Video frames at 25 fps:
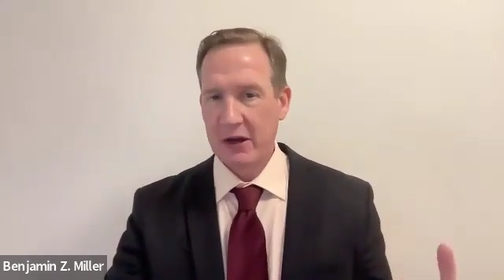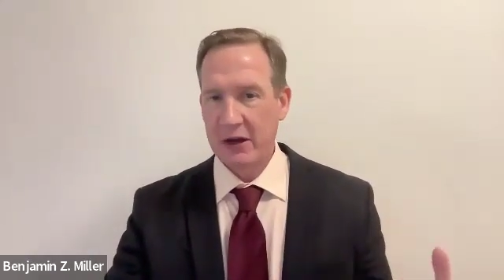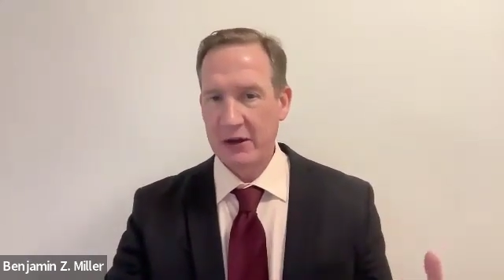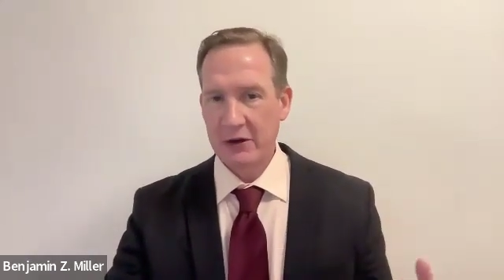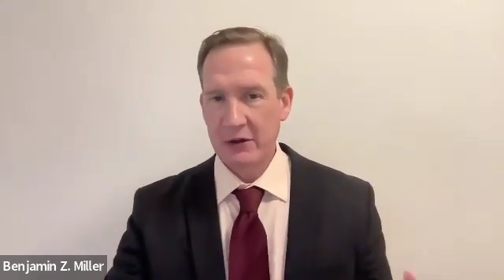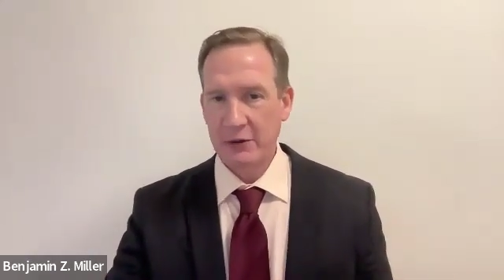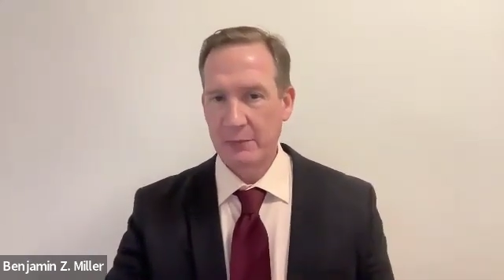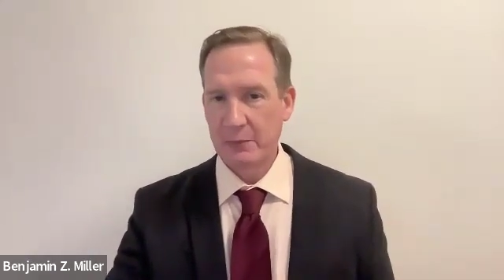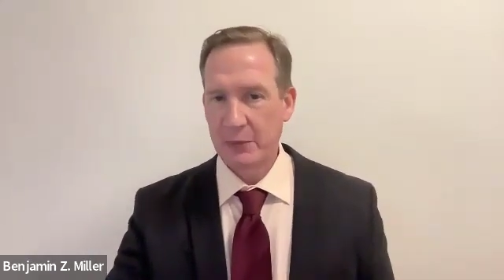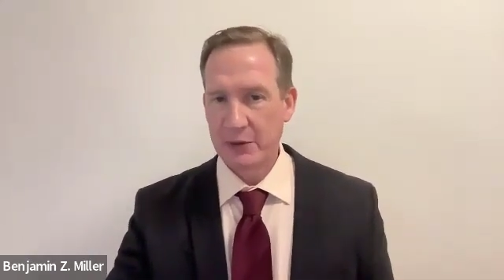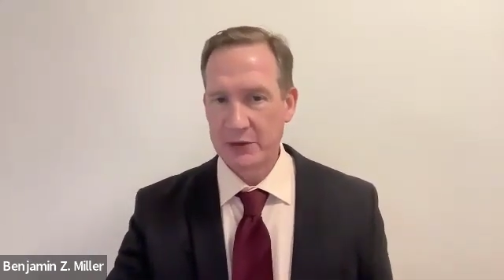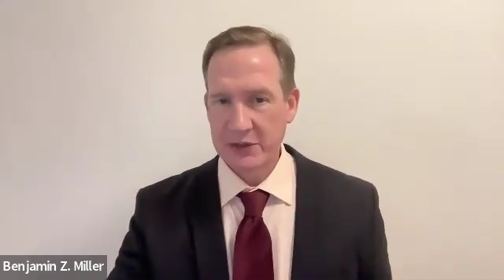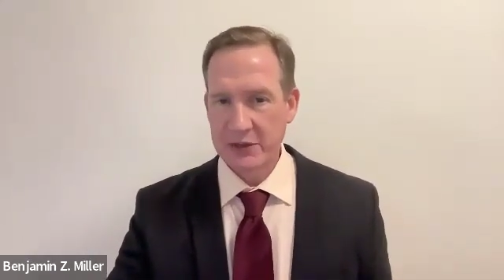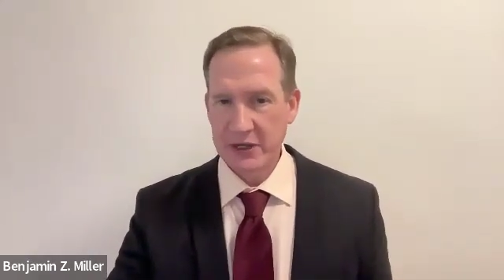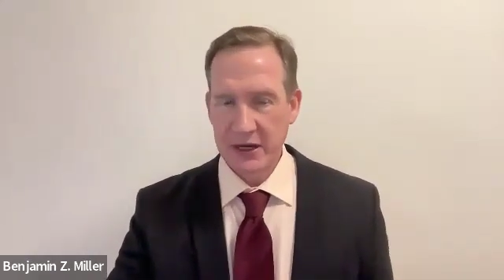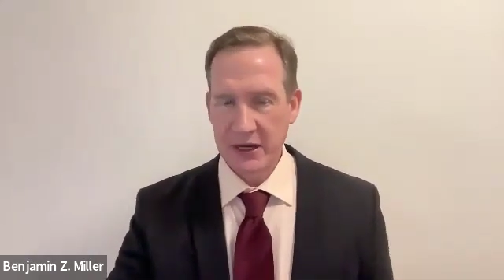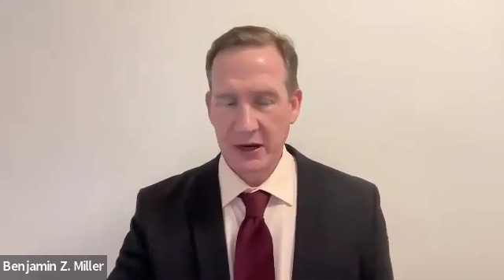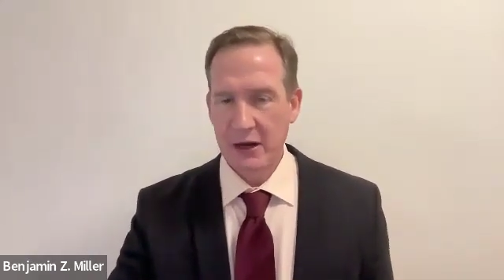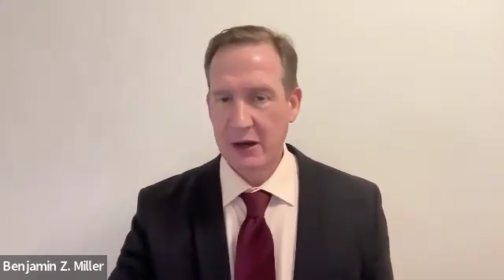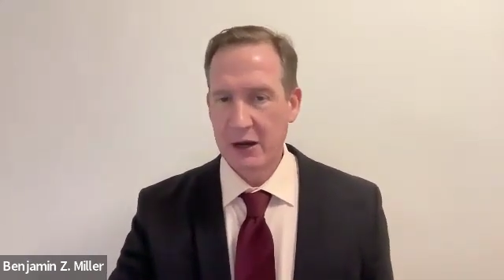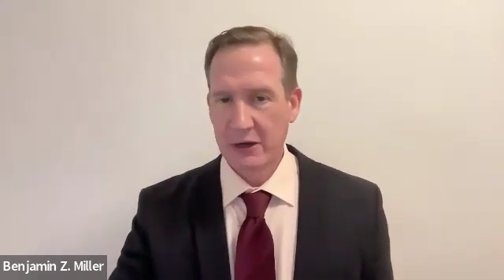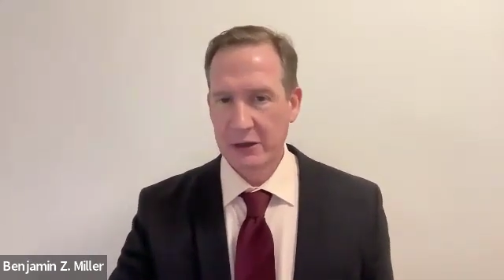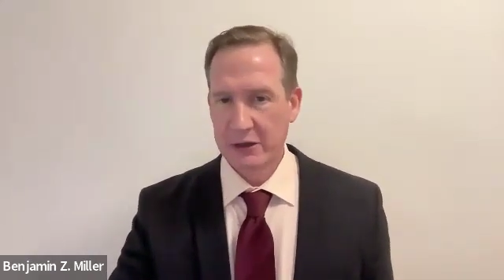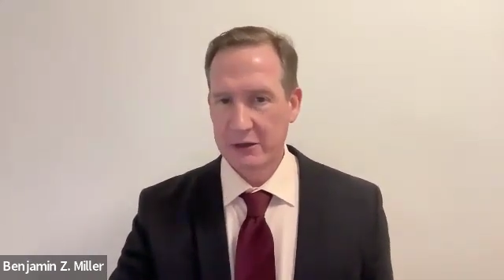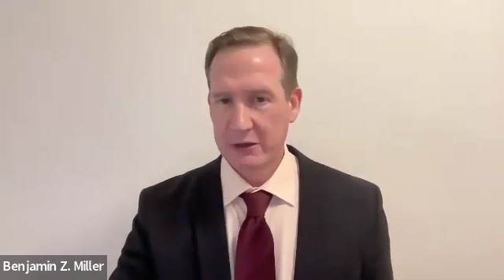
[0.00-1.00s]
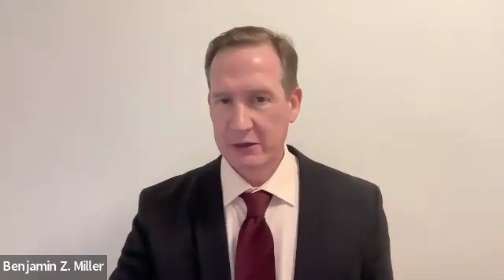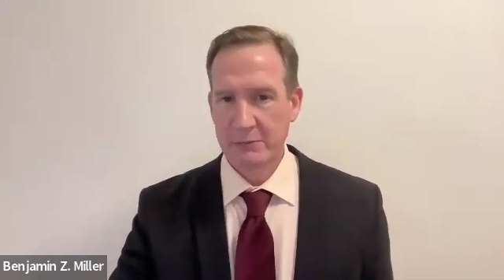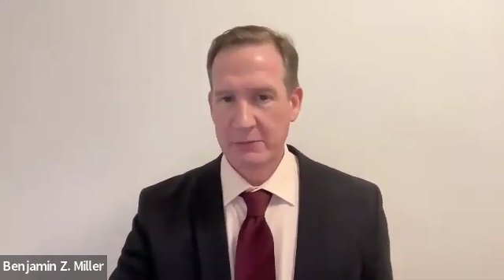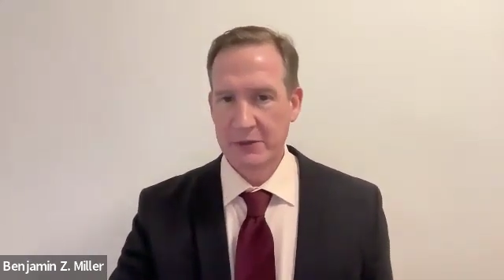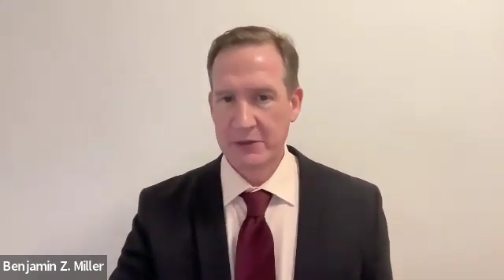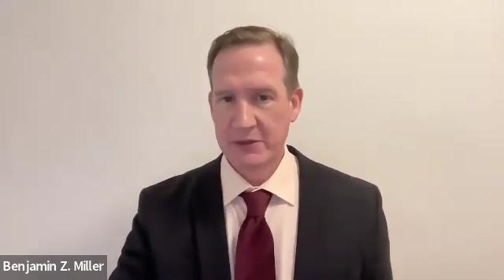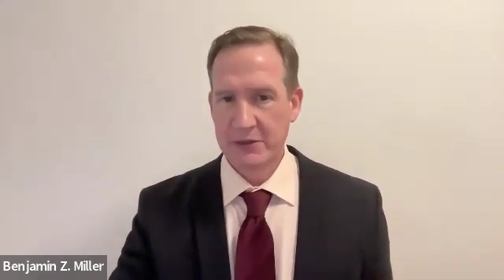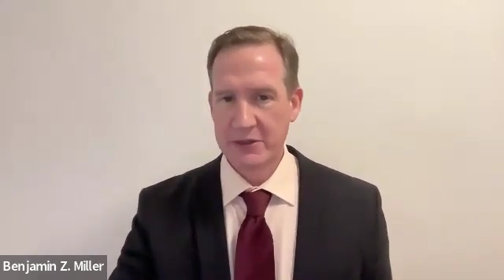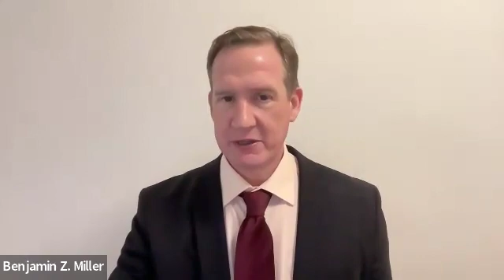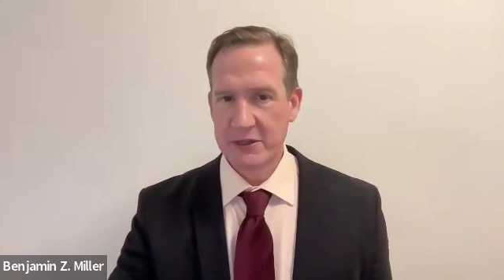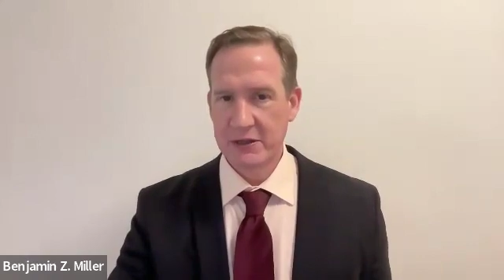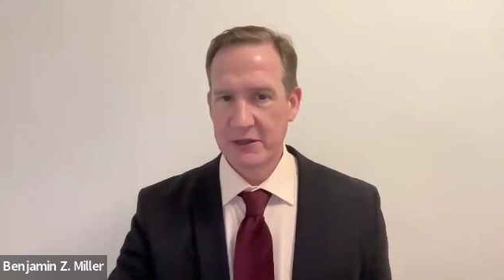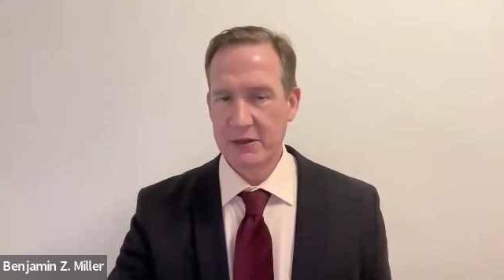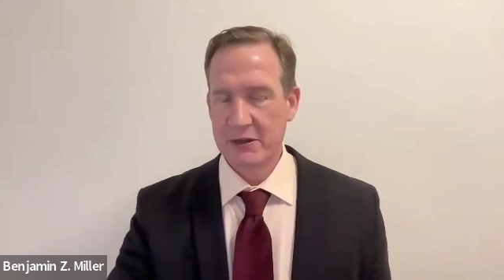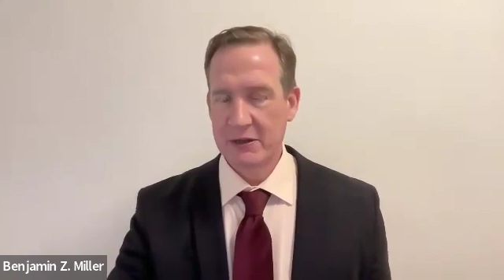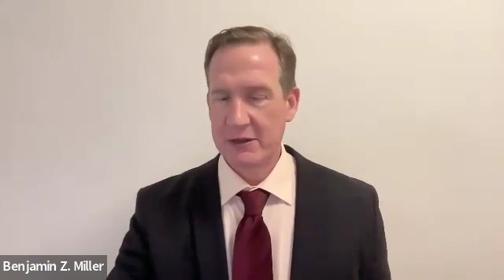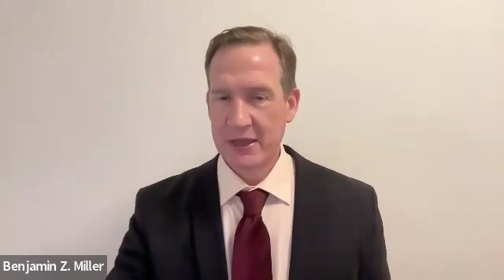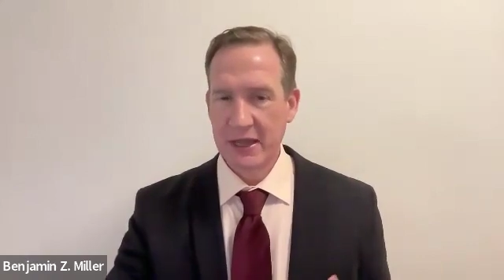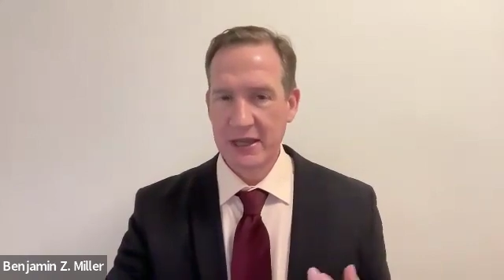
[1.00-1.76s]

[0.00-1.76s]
100% occupancy,